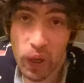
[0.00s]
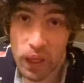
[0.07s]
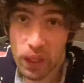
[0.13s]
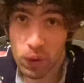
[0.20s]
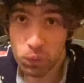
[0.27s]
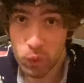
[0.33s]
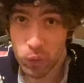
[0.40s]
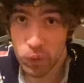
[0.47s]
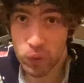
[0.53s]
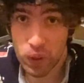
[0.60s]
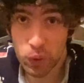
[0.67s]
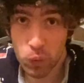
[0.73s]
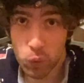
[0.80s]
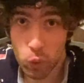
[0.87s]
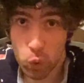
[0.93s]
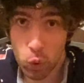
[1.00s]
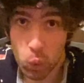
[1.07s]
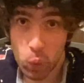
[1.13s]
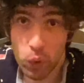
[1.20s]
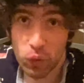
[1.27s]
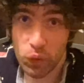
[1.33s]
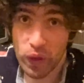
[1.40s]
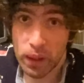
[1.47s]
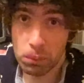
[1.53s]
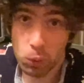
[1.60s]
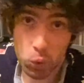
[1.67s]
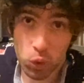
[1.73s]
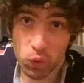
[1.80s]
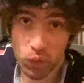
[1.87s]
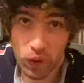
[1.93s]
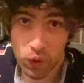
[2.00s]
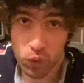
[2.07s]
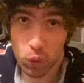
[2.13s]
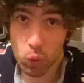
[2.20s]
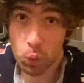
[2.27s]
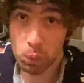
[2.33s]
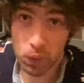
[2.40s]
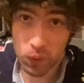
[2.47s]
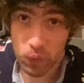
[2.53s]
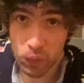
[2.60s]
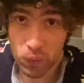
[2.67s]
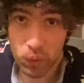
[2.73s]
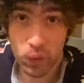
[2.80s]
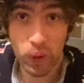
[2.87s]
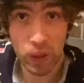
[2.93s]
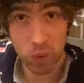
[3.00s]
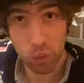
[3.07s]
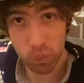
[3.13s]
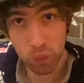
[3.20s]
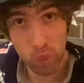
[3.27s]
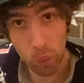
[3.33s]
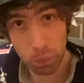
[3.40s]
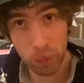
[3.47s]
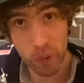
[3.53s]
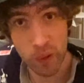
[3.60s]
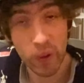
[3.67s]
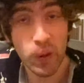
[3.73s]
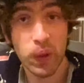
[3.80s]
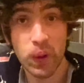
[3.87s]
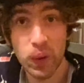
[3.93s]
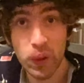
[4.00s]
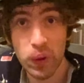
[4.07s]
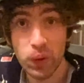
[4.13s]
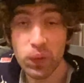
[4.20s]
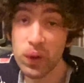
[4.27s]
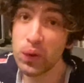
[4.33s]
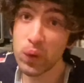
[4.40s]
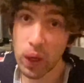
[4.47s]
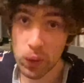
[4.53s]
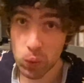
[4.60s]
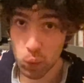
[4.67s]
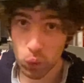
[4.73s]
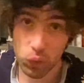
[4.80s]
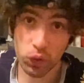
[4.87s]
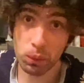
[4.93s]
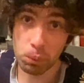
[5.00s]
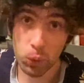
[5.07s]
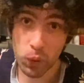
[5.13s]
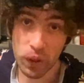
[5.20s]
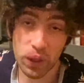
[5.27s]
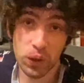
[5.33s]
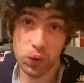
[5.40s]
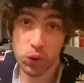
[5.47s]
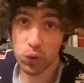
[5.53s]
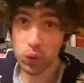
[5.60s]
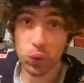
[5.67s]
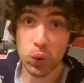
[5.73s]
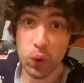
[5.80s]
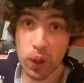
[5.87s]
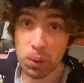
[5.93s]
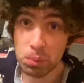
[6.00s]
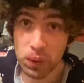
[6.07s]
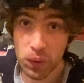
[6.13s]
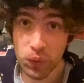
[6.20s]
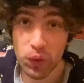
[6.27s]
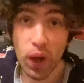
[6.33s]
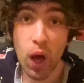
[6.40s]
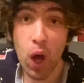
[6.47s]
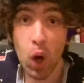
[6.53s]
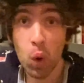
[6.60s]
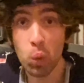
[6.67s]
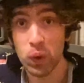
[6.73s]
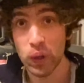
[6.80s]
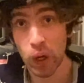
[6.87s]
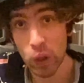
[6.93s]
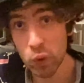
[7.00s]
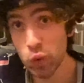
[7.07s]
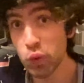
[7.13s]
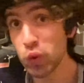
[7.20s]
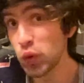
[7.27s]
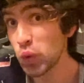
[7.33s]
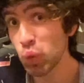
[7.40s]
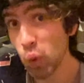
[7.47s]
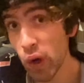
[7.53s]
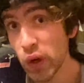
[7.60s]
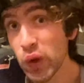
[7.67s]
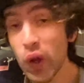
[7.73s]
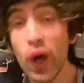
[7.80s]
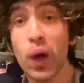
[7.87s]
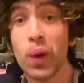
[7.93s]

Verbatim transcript: I have decided to go with a motivational business kind of topic. The title of the book is Cher Ami's 101